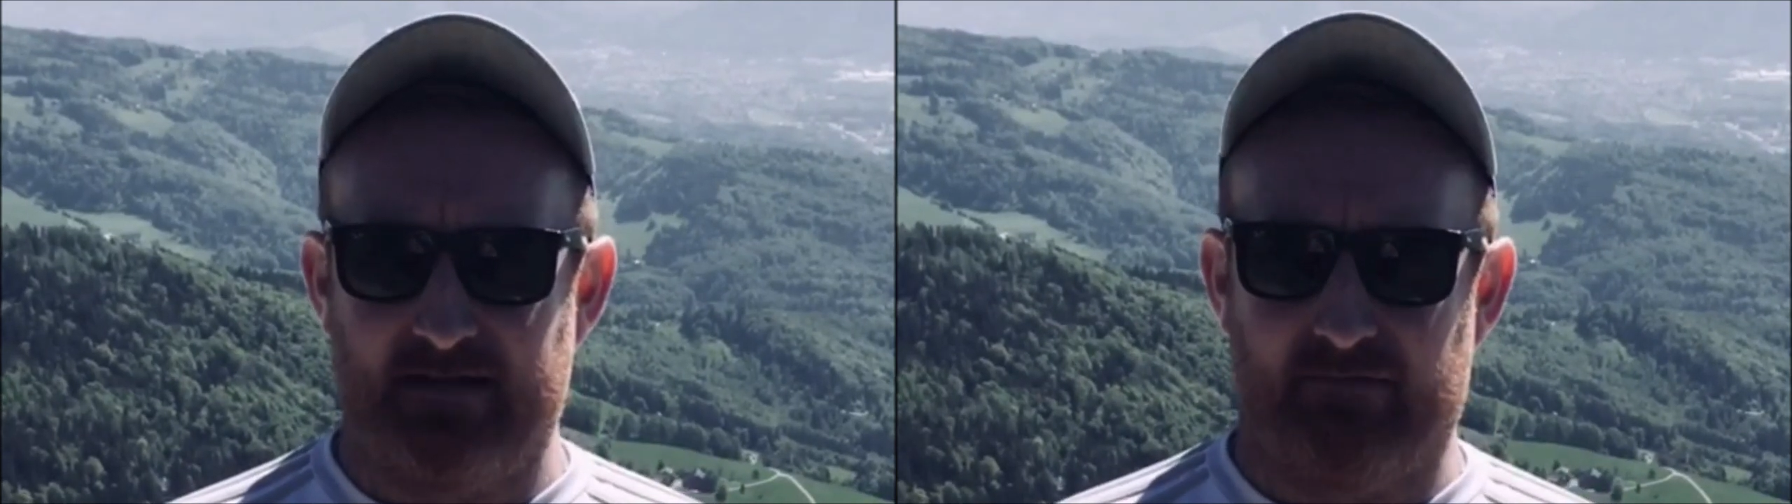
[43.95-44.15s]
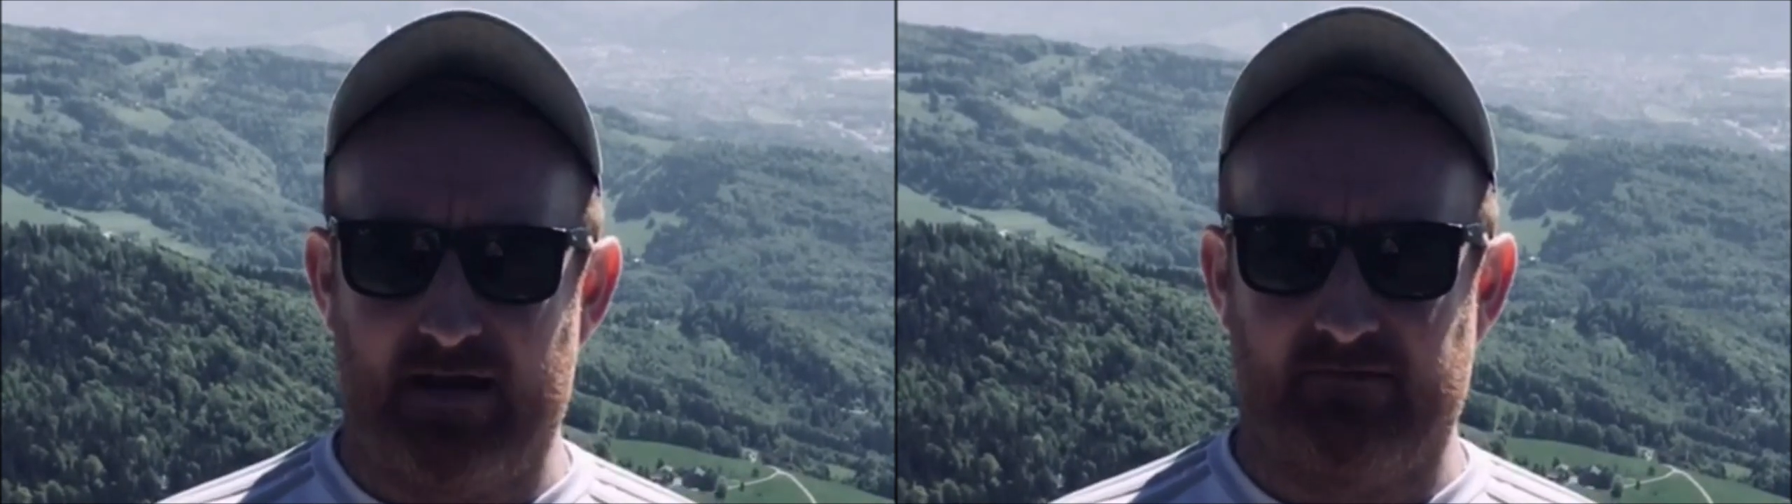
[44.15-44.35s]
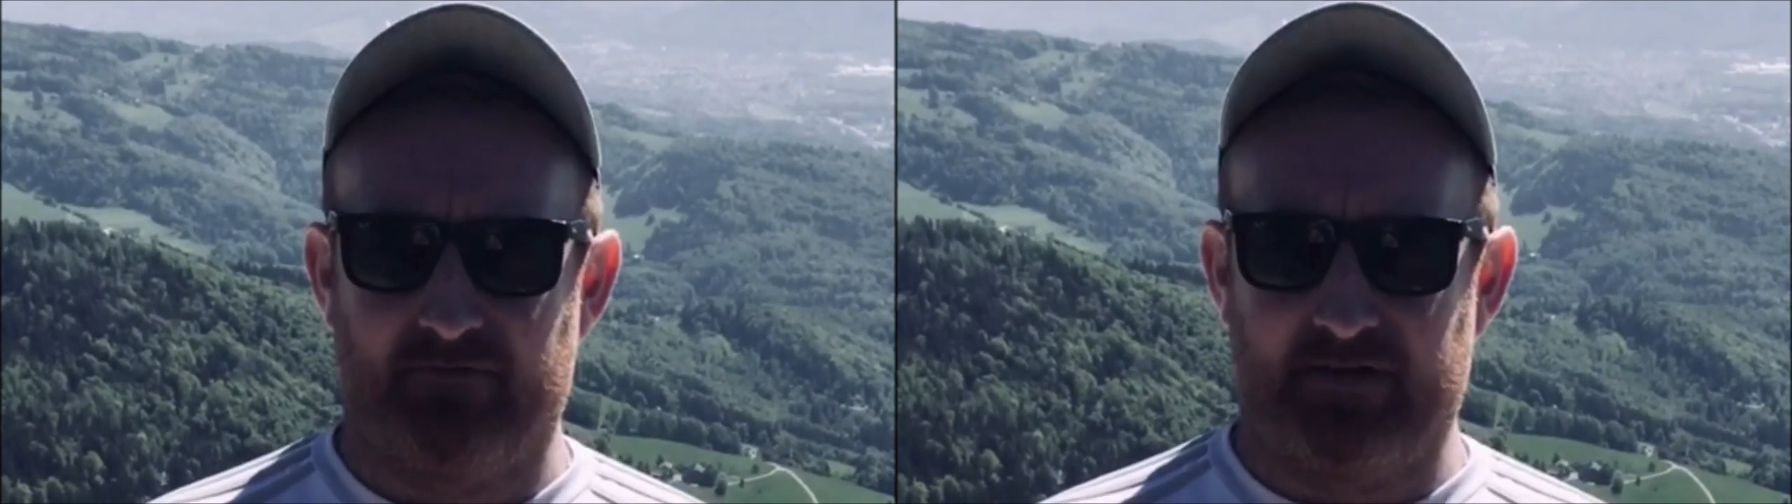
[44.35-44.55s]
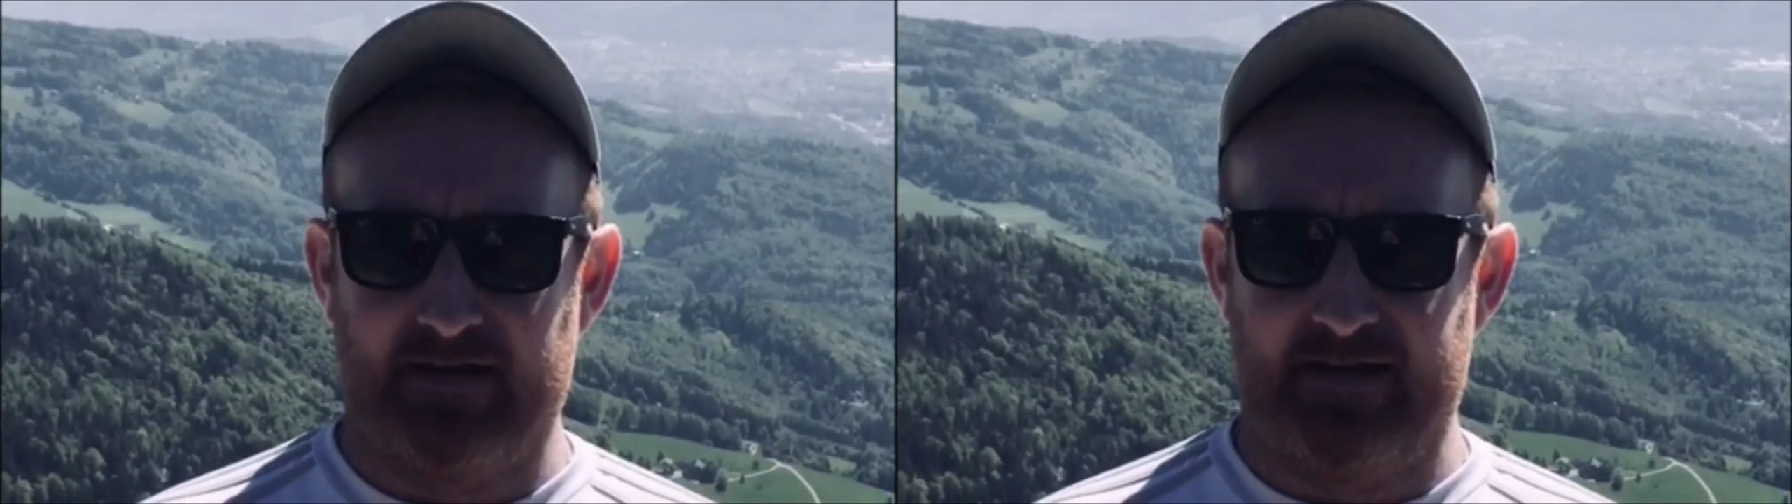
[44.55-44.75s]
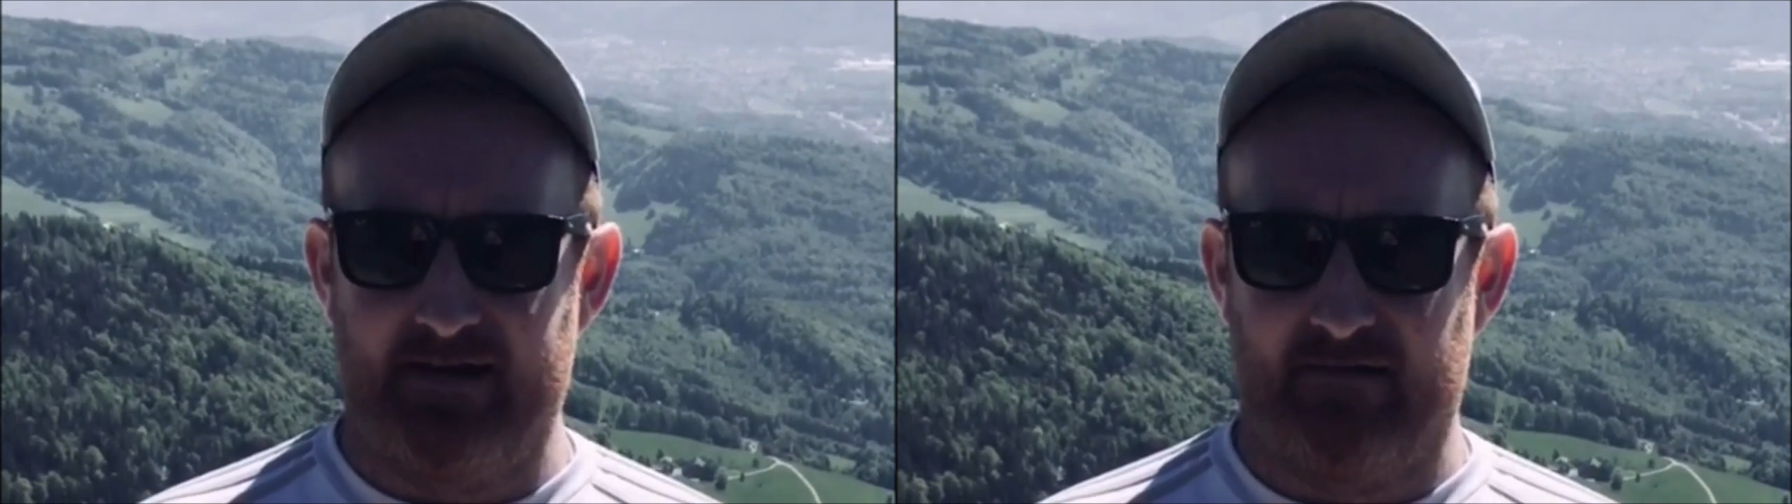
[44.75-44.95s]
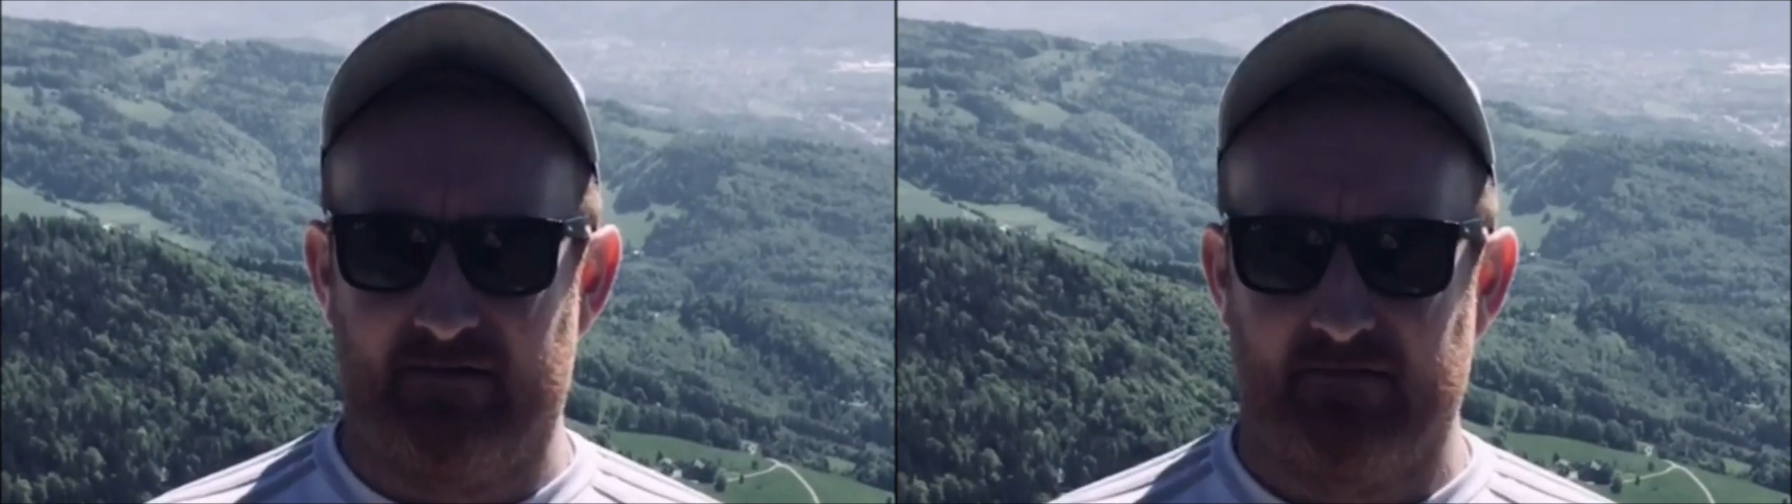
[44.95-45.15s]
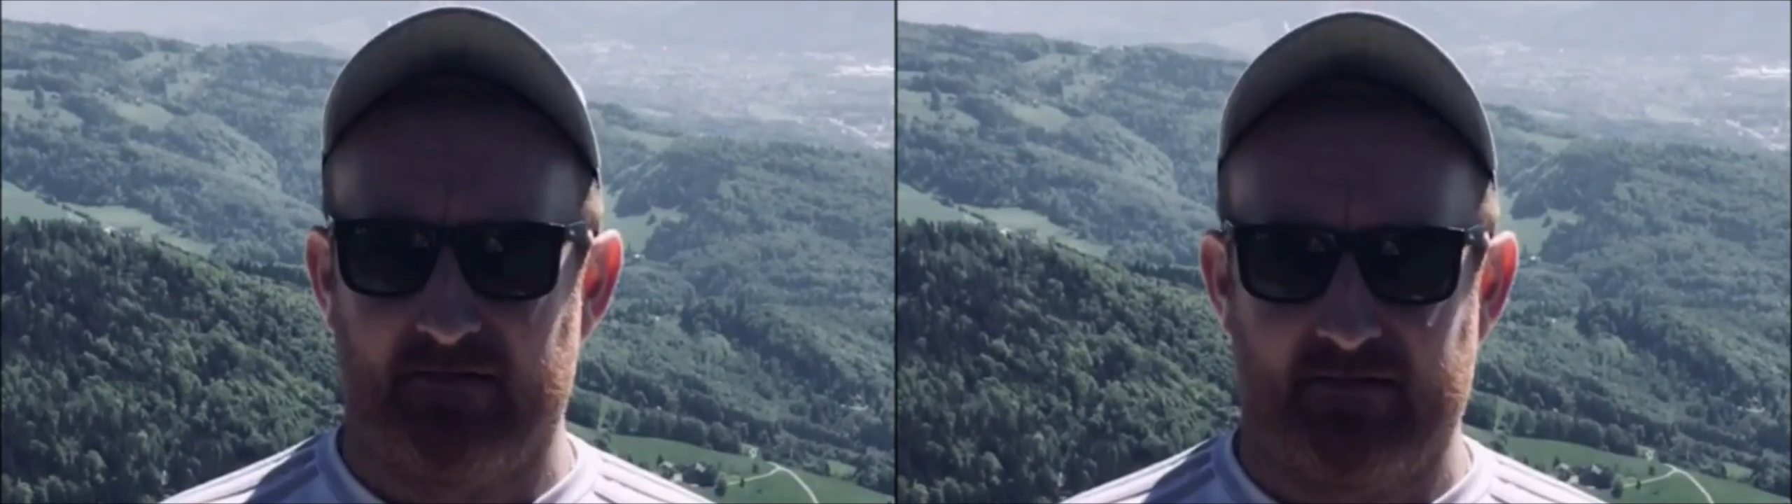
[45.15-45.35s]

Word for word: Devine from Kildare.